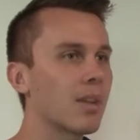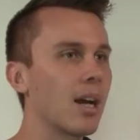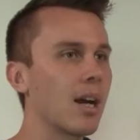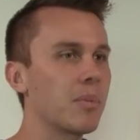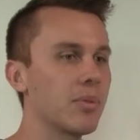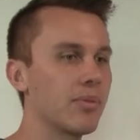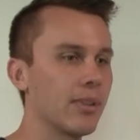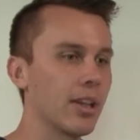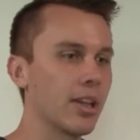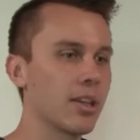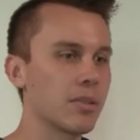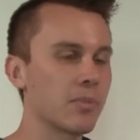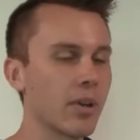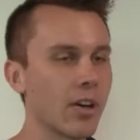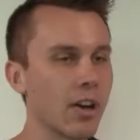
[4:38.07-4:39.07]
you follow
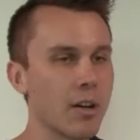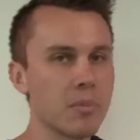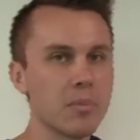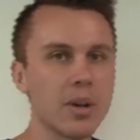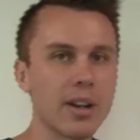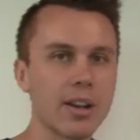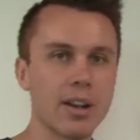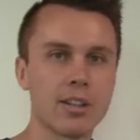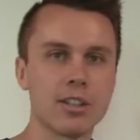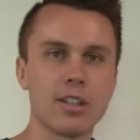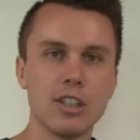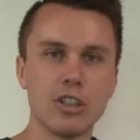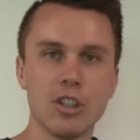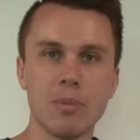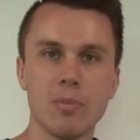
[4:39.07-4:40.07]
this program, you might have gone to
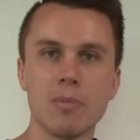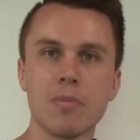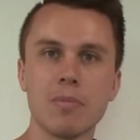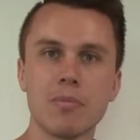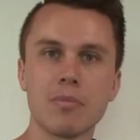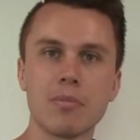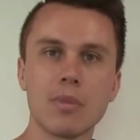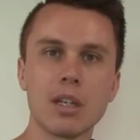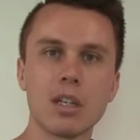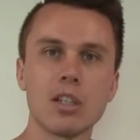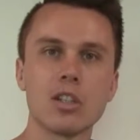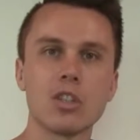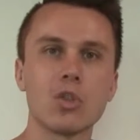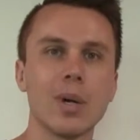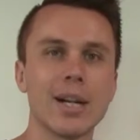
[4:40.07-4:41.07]
the gym
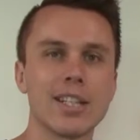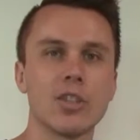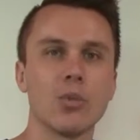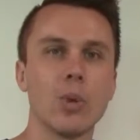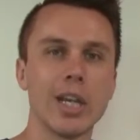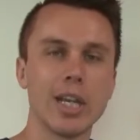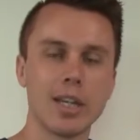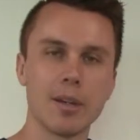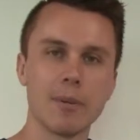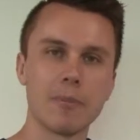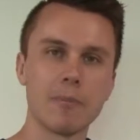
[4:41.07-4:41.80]
twice a week